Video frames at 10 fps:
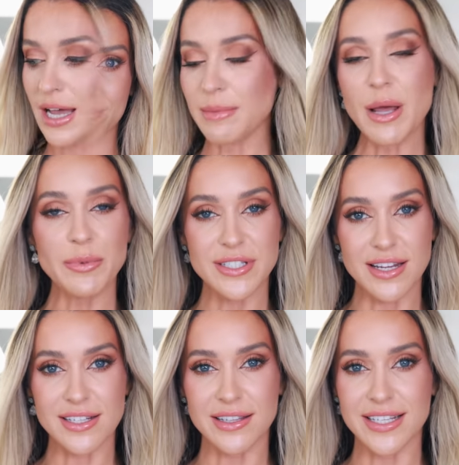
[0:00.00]
I'm not
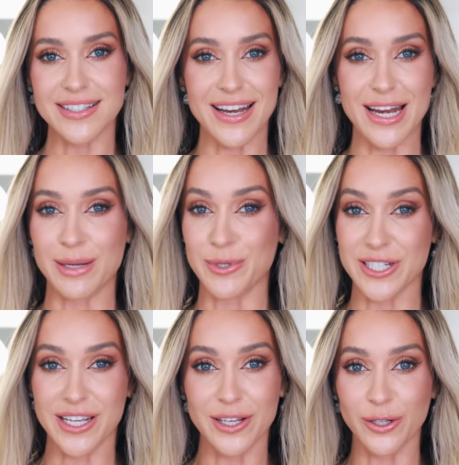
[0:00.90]
presenting these in any
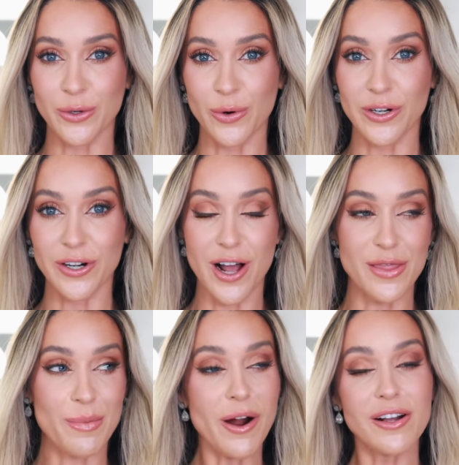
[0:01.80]
particular order. On
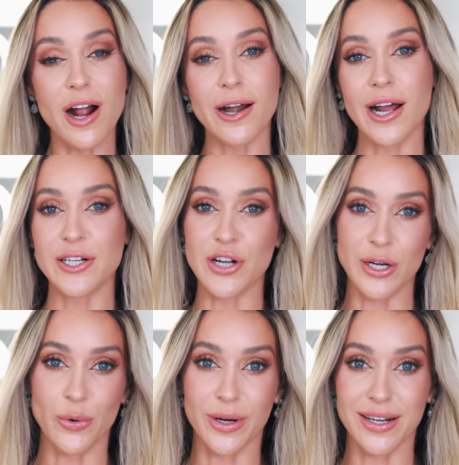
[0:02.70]
the bar cart, I try
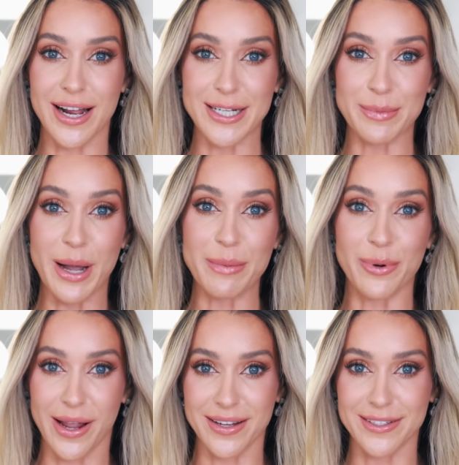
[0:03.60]
to organize by
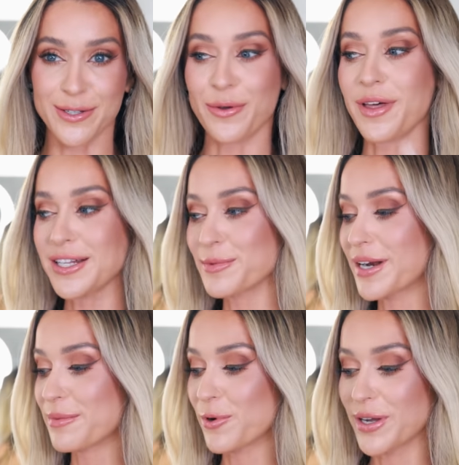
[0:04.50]
brand, so that's what
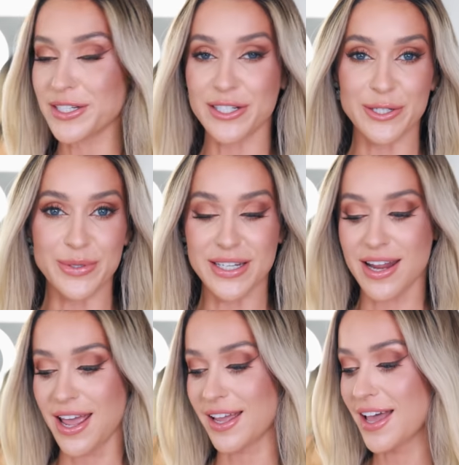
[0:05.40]
I'm going to do
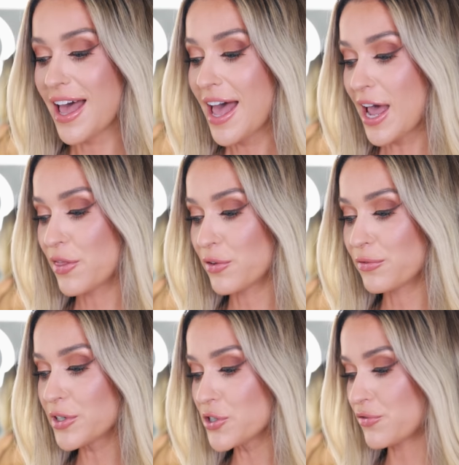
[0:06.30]
today. And the
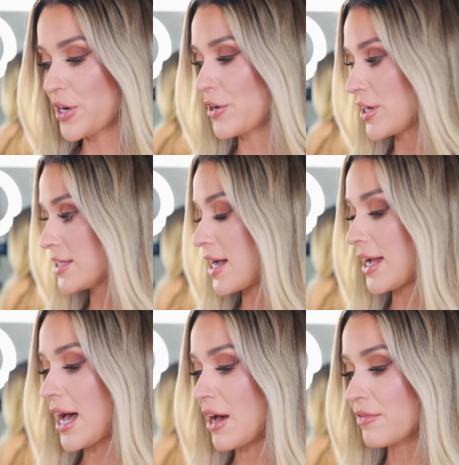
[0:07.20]
first fragrance I
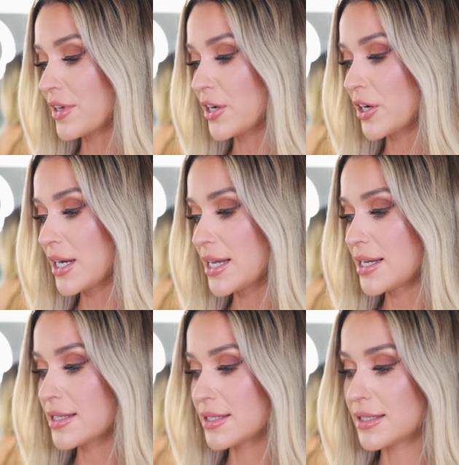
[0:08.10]
have here
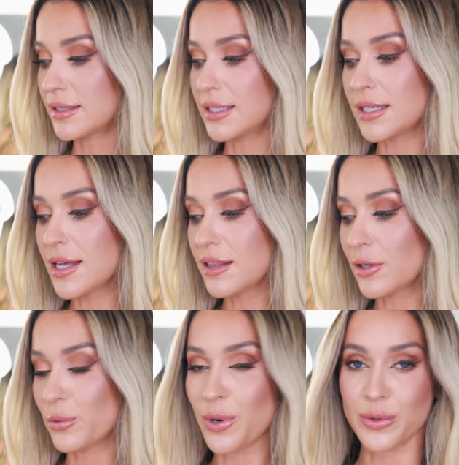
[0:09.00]
is Delina La
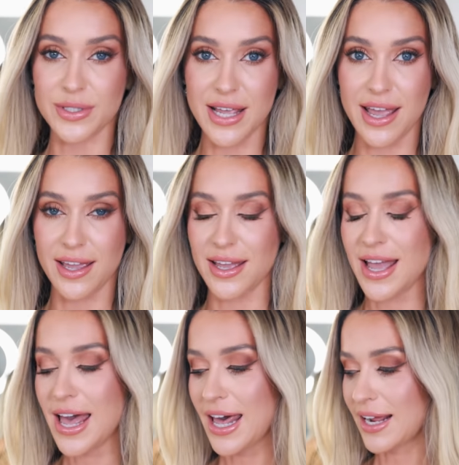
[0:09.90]
Rosee.
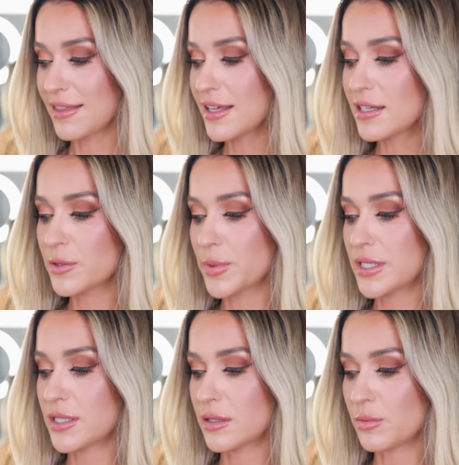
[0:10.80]
I think this
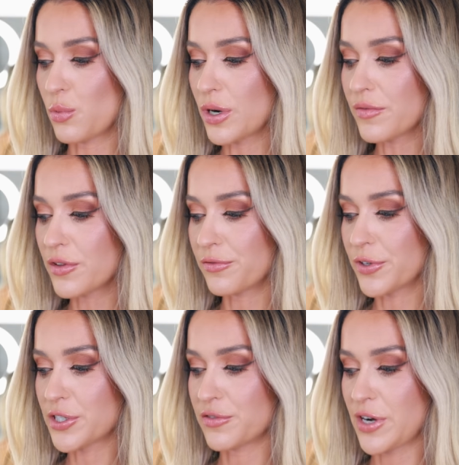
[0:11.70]
was one of the
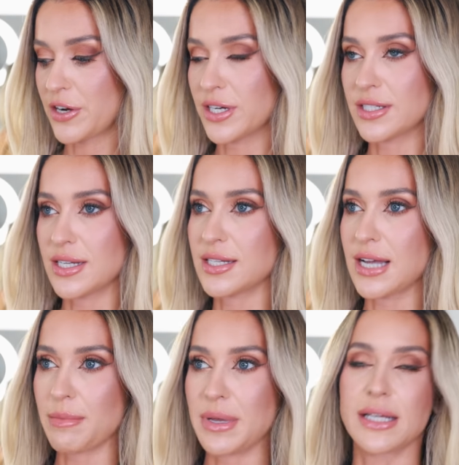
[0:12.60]
first fragrances
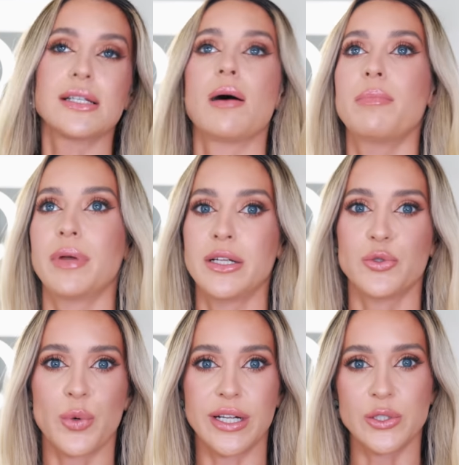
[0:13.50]
I picked up in
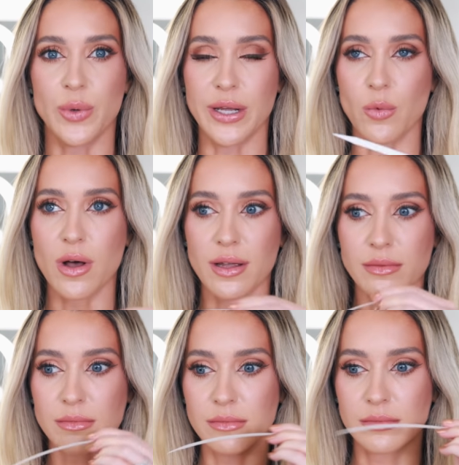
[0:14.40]
twenty twenty-one.